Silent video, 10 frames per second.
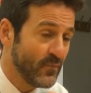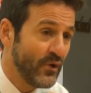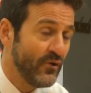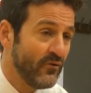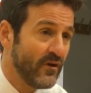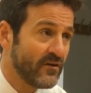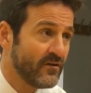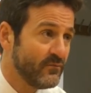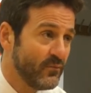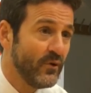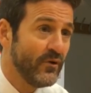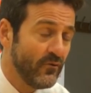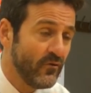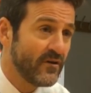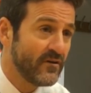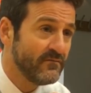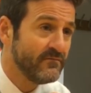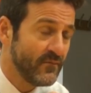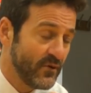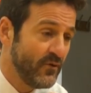We knew that. We knew that.
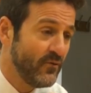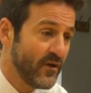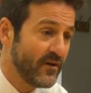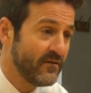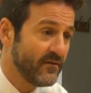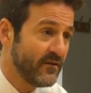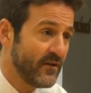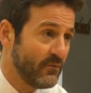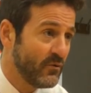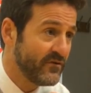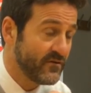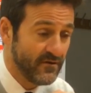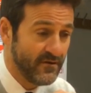We knew that, and that was